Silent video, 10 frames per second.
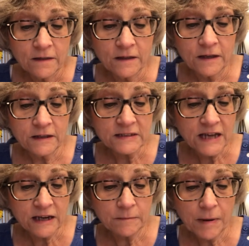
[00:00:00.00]
The
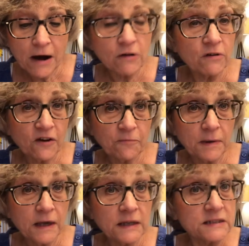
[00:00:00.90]
second paragraph
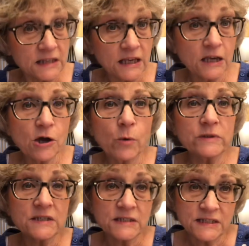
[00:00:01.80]
begins the ego
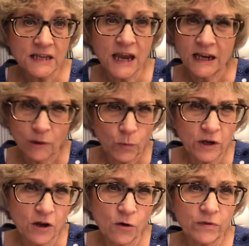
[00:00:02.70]
is insane, and we
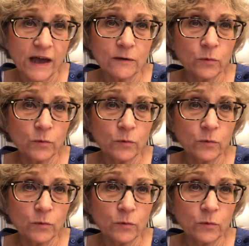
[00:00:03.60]
know that.